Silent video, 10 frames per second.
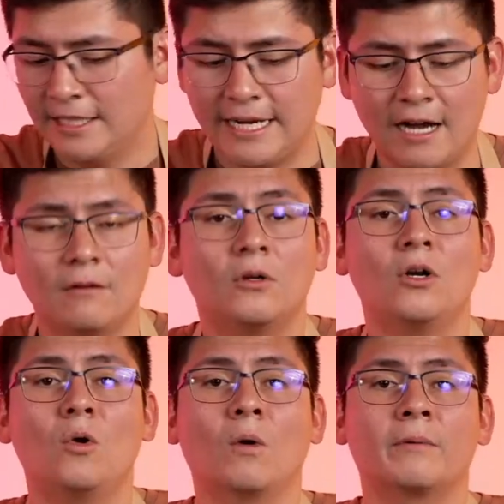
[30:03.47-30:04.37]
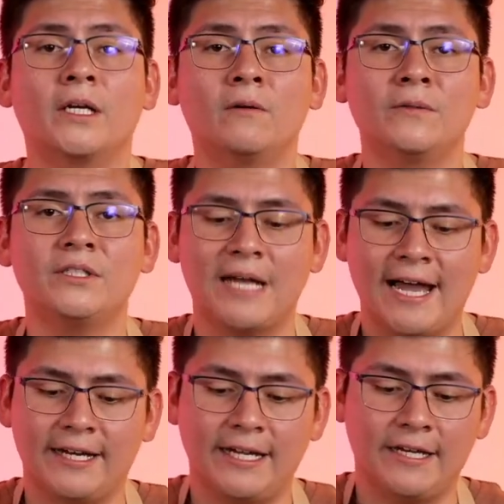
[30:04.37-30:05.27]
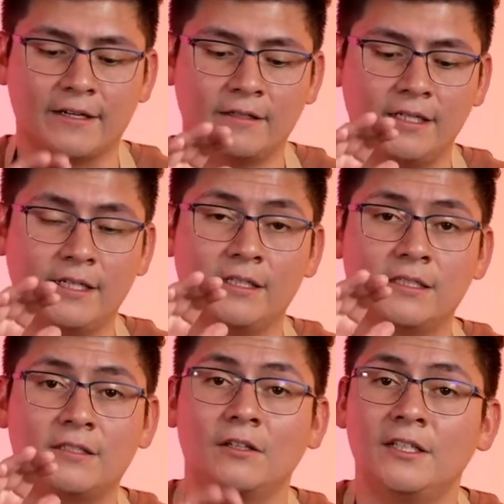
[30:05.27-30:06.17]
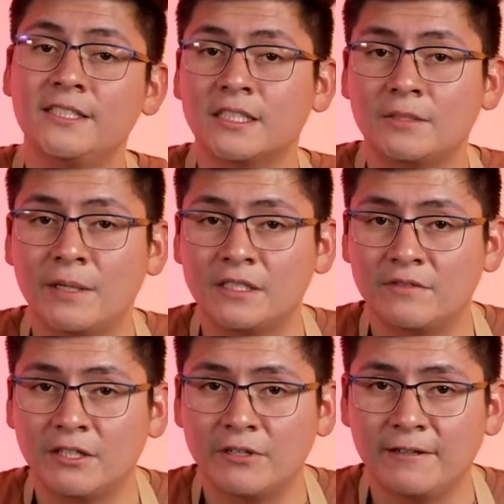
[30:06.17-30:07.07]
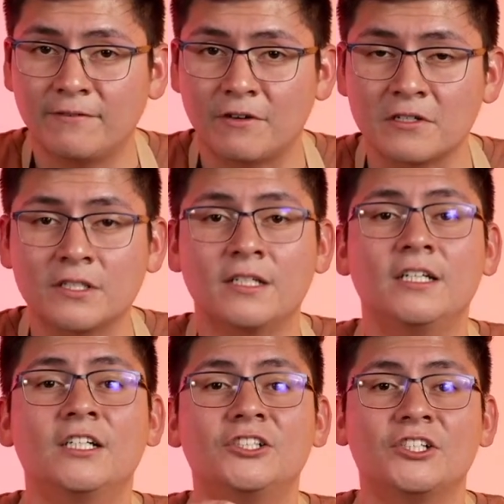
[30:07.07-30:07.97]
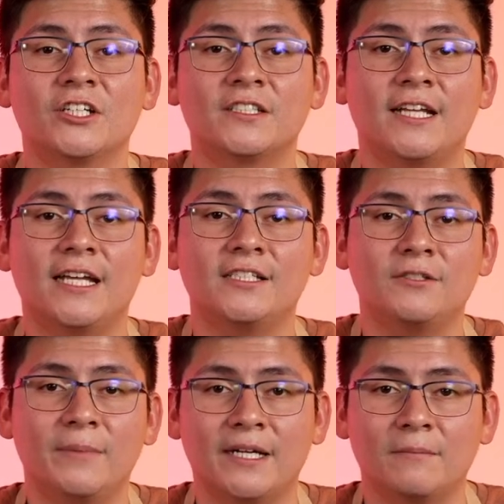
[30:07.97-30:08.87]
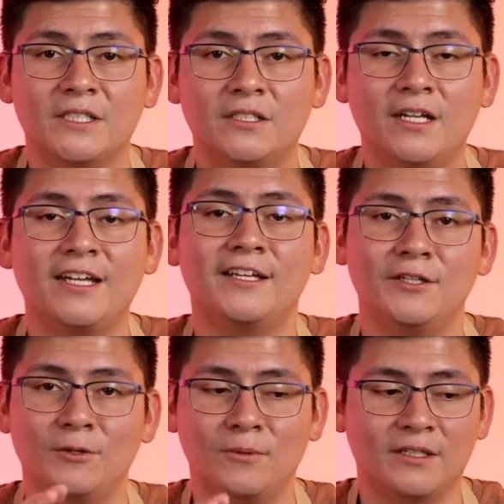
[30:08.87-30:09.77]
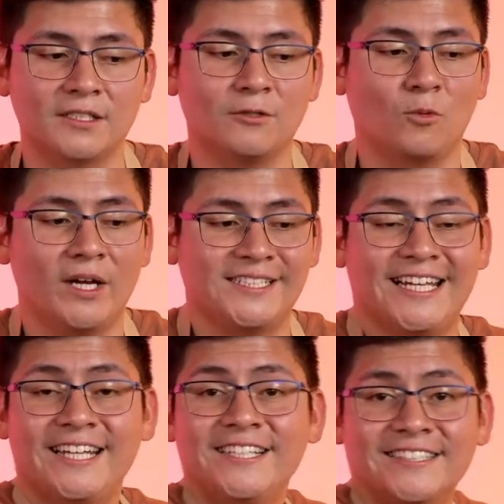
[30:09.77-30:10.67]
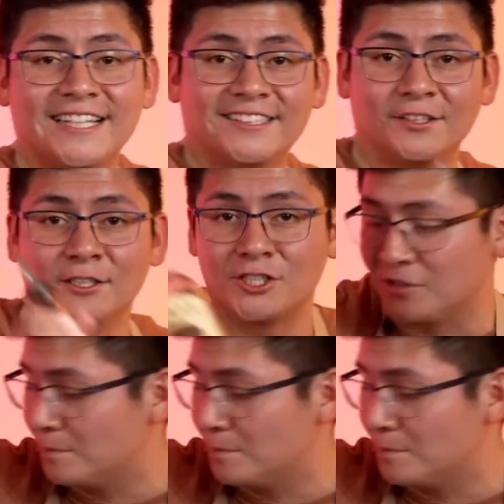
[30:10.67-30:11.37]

Now, what we're going to add here is the least expensive ingredient first, just in case you make a mistake. You don't want to waste any of that delicious